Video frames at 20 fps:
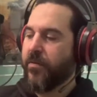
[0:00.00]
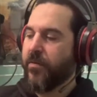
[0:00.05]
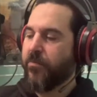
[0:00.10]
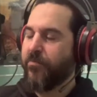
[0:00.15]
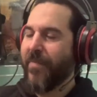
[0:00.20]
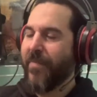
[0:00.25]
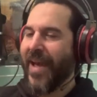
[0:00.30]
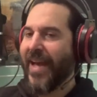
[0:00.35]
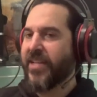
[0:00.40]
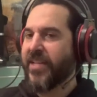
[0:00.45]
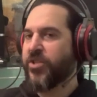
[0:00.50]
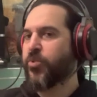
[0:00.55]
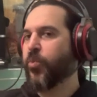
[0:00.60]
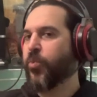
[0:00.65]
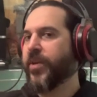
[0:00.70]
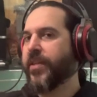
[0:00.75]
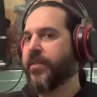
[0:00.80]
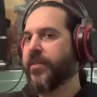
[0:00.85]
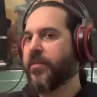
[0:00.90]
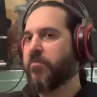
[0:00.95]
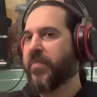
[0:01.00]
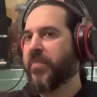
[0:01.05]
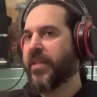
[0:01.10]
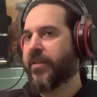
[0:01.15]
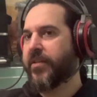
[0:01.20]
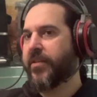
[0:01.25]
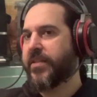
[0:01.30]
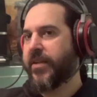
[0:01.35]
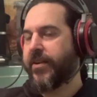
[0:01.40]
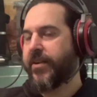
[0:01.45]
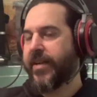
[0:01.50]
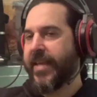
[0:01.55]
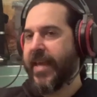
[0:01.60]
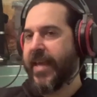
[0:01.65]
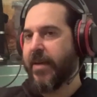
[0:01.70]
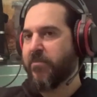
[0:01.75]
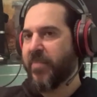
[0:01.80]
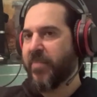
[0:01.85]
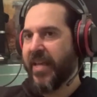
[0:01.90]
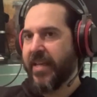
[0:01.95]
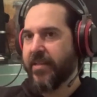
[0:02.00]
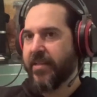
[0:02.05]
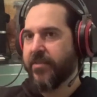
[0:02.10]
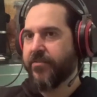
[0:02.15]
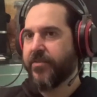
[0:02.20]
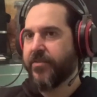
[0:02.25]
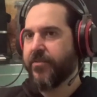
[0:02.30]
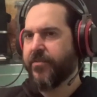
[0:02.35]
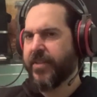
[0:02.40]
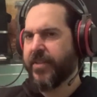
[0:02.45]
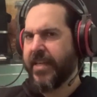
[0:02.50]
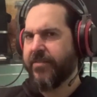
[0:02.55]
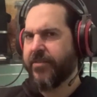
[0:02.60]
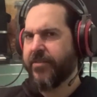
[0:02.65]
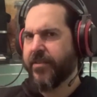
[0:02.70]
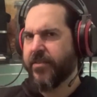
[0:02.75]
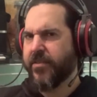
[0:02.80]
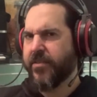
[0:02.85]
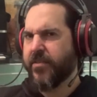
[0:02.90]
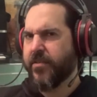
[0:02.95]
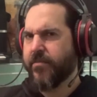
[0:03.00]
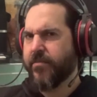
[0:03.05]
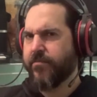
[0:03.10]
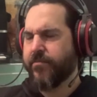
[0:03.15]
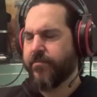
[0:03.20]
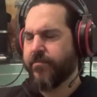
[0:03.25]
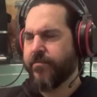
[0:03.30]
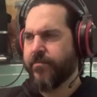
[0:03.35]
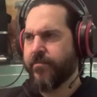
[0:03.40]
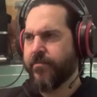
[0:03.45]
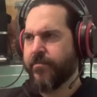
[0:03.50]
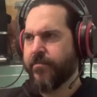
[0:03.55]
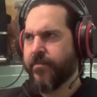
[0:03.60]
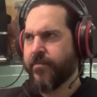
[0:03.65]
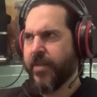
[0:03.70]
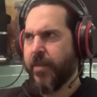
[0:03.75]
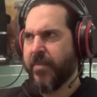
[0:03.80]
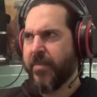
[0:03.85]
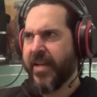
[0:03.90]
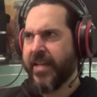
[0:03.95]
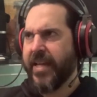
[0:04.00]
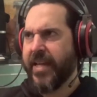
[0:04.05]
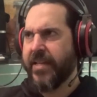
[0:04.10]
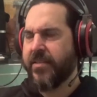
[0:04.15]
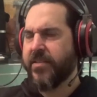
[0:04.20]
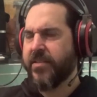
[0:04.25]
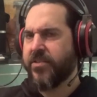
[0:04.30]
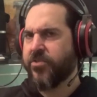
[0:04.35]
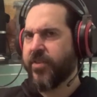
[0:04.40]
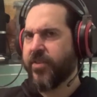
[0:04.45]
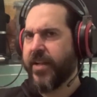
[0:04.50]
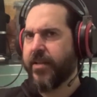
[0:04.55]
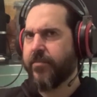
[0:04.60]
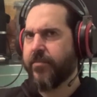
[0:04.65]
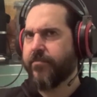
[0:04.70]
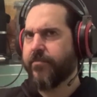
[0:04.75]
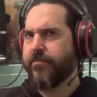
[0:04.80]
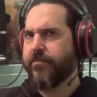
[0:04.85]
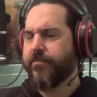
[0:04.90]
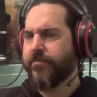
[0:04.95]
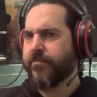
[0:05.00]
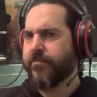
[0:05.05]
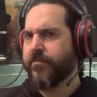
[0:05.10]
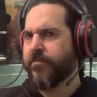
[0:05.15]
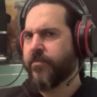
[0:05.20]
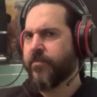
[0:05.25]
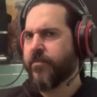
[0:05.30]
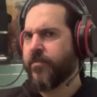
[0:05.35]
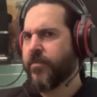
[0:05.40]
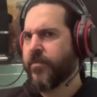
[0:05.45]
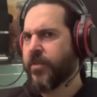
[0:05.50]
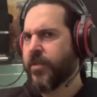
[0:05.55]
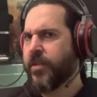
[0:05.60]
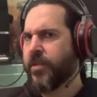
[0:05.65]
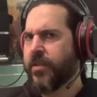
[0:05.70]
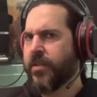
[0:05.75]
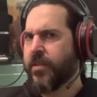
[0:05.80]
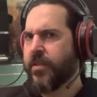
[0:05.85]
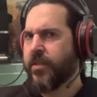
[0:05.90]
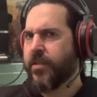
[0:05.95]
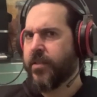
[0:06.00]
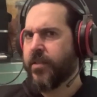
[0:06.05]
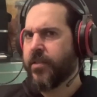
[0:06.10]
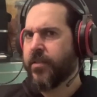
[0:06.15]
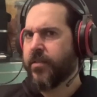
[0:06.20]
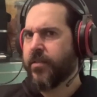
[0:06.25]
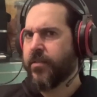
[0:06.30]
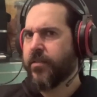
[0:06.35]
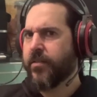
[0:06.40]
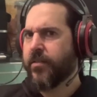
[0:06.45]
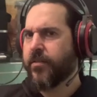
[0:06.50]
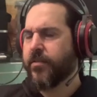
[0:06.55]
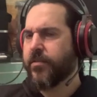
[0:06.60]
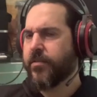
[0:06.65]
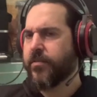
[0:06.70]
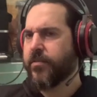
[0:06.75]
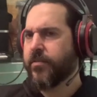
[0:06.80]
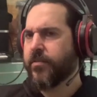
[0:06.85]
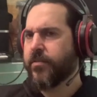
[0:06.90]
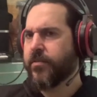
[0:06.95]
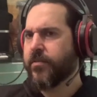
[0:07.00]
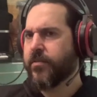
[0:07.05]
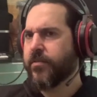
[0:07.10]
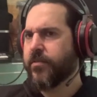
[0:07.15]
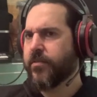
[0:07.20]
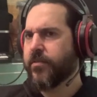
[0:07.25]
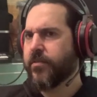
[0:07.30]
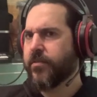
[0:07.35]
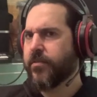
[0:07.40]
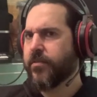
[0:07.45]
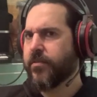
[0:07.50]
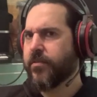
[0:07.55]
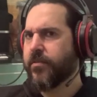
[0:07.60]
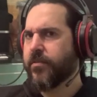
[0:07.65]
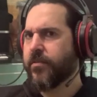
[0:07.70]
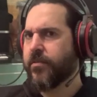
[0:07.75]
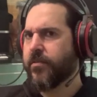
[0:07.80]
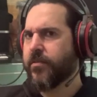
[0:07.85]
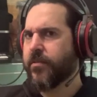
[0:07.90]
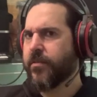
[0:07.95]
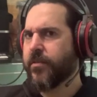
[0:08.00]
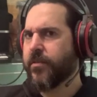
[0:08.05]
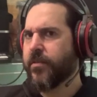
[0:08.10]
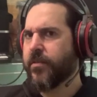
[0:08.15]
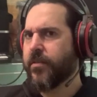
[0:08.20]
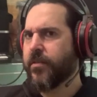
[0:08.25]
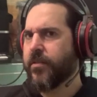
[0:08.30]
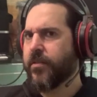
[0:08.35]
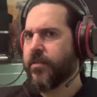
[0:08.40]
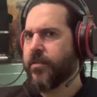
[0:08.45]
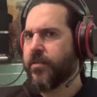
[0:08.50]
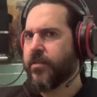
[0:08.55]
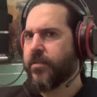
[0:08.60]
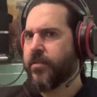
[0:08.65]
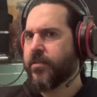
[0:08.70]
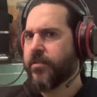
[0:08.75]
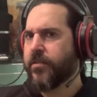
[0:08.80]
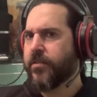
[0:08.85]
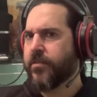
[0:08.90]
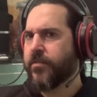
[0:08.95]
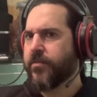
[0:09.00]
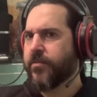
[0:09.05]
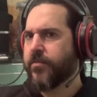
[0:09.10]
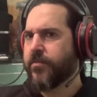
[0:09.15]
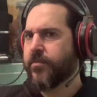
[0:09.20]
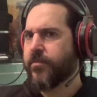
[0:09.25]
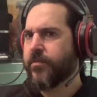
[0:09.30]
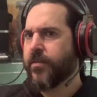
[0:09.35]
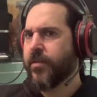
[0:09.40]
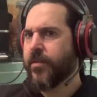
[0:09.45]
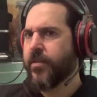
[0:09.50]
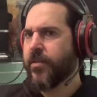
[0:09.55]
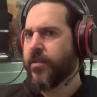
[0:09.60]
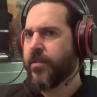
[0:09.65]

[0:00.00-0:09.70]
match with the military campaign of the Flavians. Am I getting this right? Yeah, that's you pretty much hit the nail on the head.